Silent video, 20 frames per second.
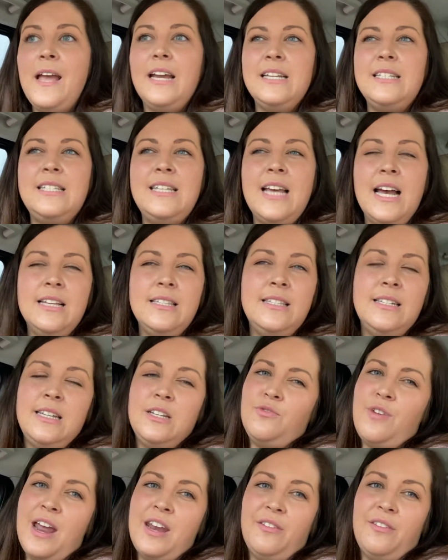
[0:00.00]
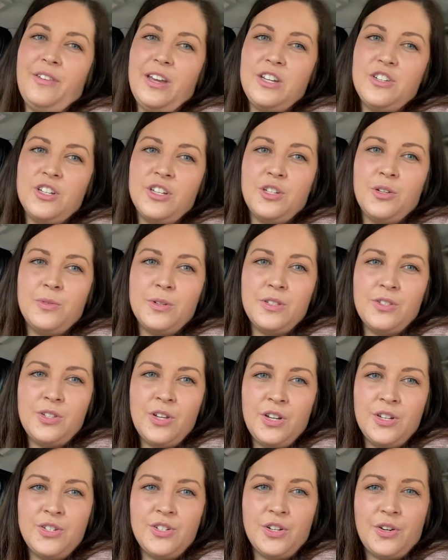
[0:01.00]
It does need renovation to a
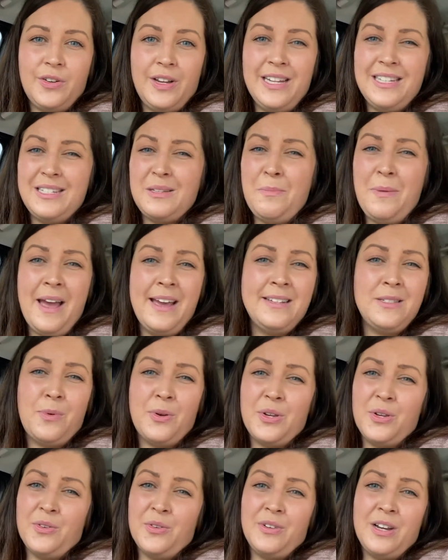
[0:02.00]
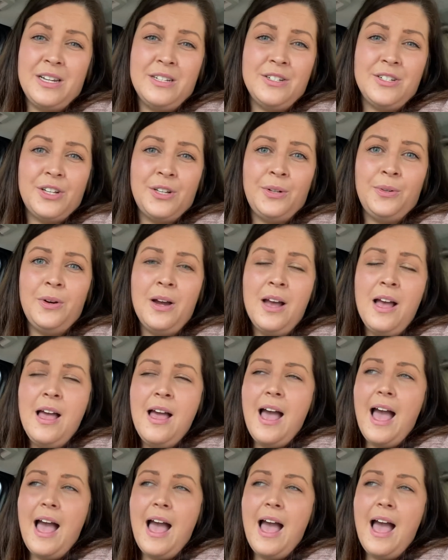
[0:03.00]
certain degree. It depends what you're into.